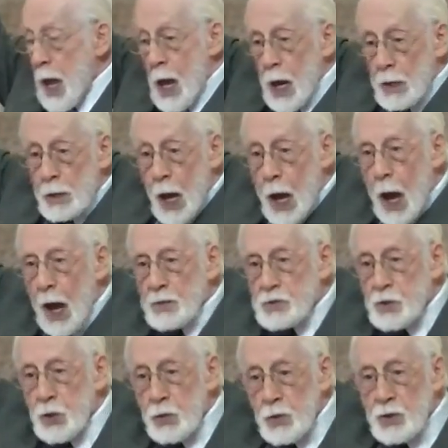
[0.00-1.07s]
And I
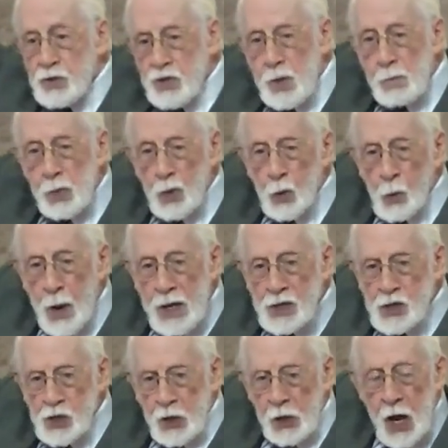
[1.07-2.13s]
ask you the simple
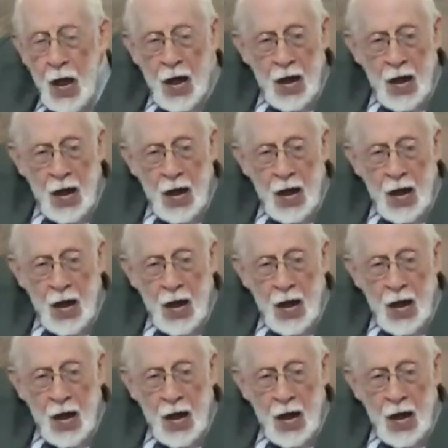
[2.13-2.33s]
question